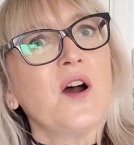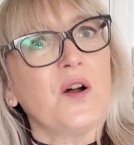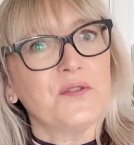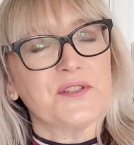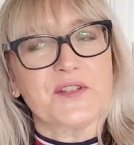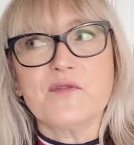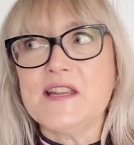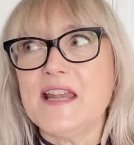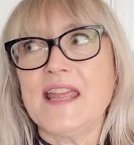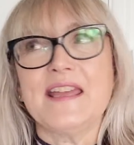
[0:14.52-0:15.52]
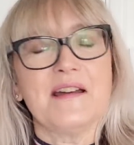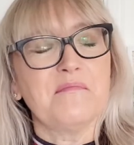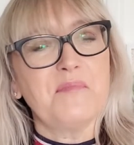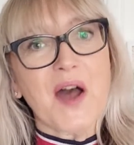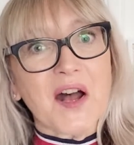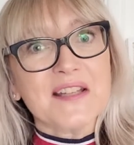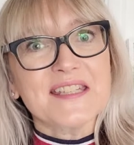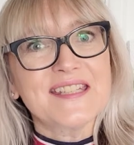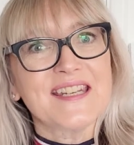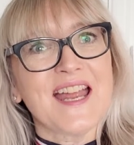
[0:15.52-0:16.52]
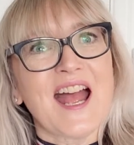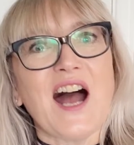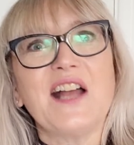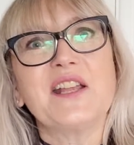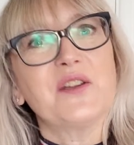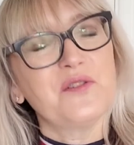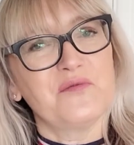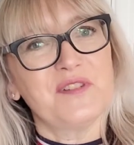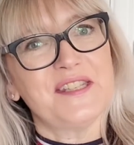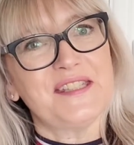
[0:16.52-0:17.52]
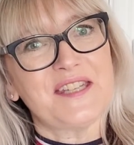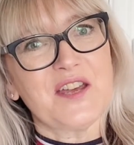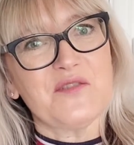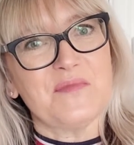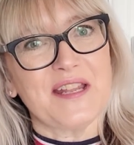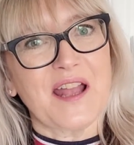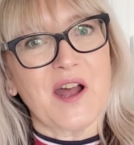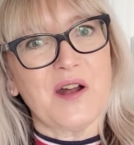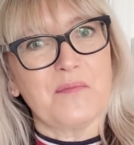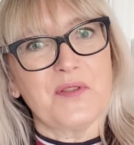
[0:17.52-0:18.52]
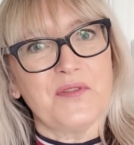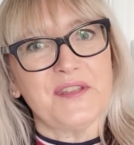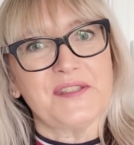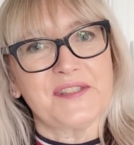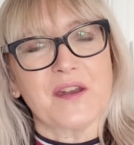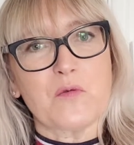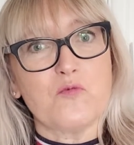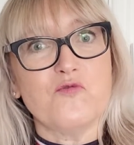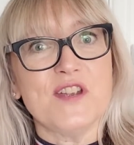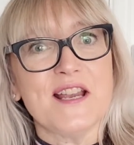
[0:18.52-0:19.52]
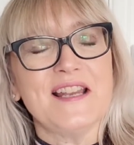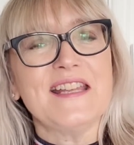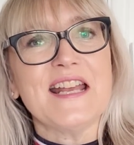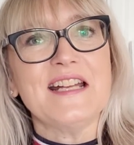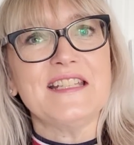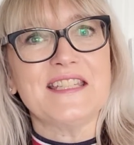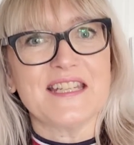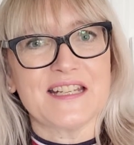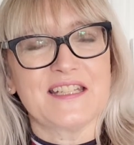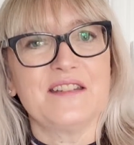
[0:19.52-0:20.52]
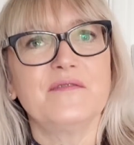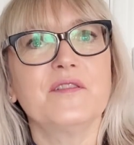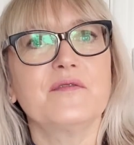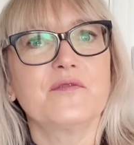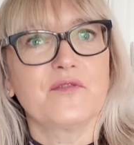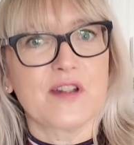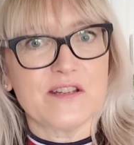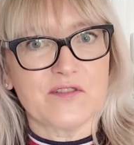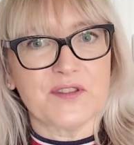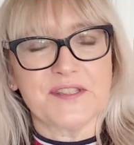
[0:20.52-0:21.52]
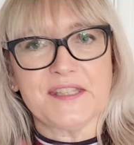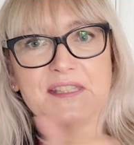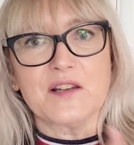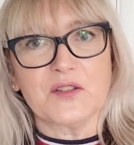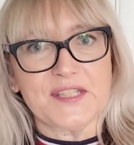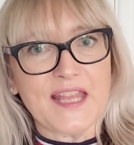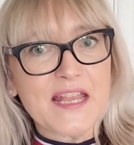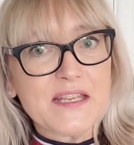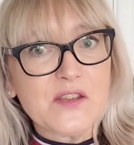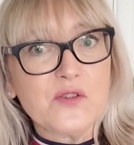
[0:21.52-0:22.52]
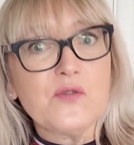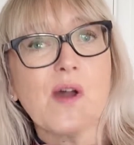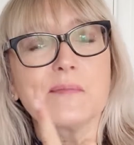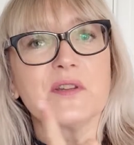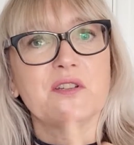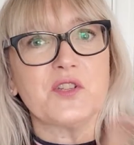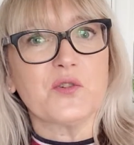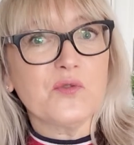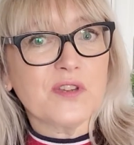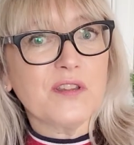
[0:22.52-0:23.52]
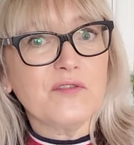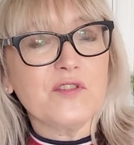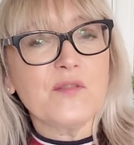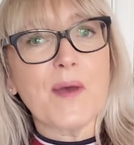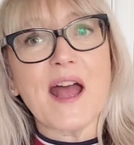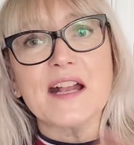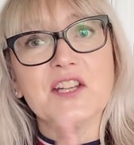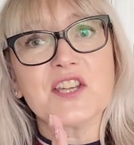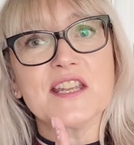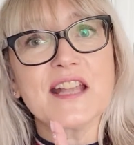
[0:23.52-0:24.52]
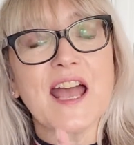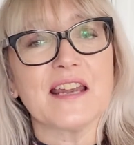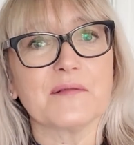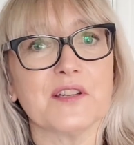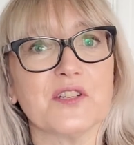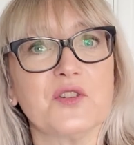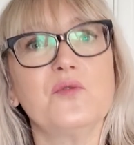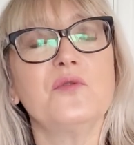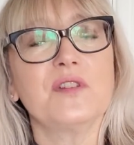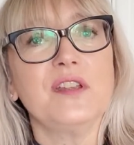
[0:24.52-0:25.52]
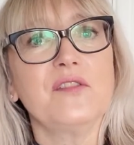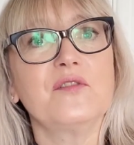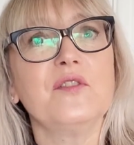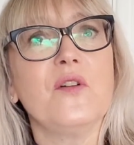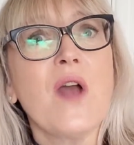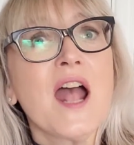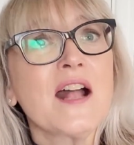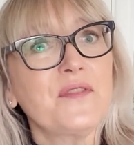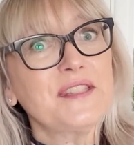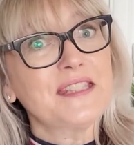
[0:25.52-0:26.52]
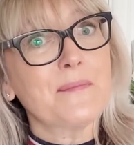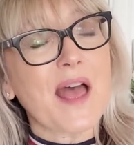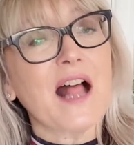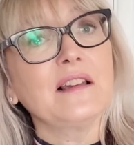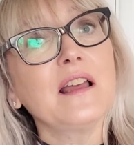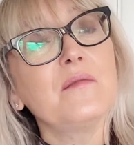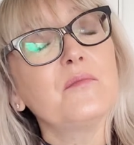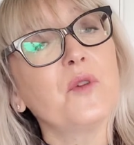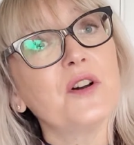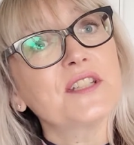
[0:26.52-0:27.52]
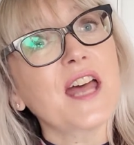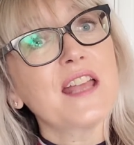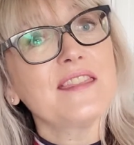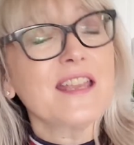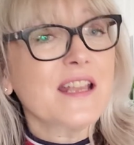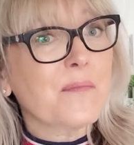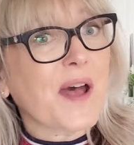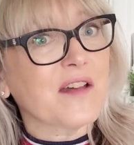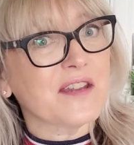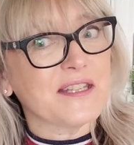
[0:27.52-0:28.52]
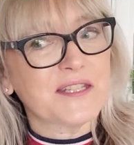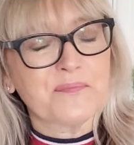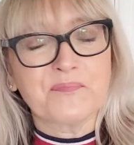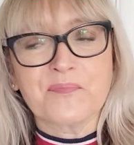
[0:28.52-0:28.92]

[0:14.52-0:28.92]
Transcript: on the screen here. But I couldn't resist opening up this really addictive fragrance. It's Glossier You. I'm going to talk you through the packaging and I'm going to talk you through the smell and what I think about it.